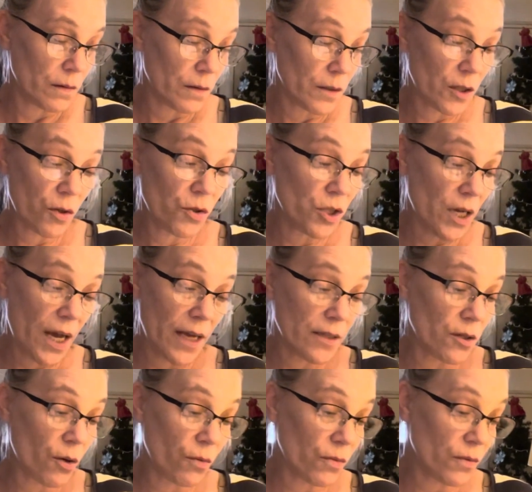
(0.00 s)
Told you, I
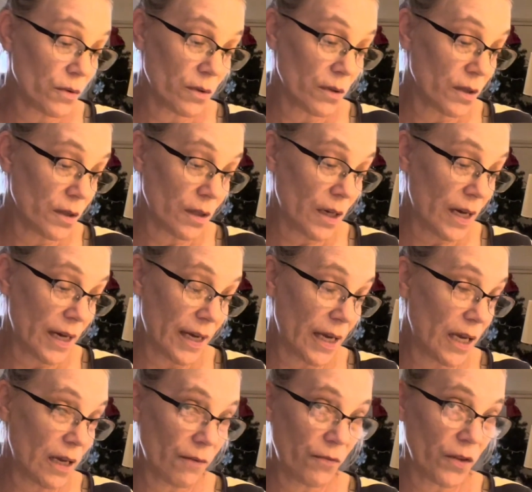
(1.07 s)
don't, I
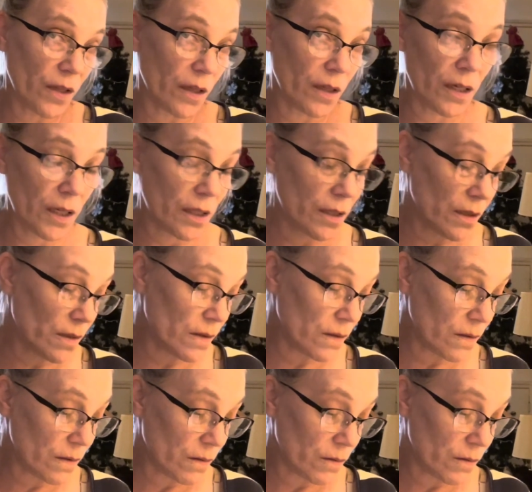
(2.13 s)
hate feeling like this.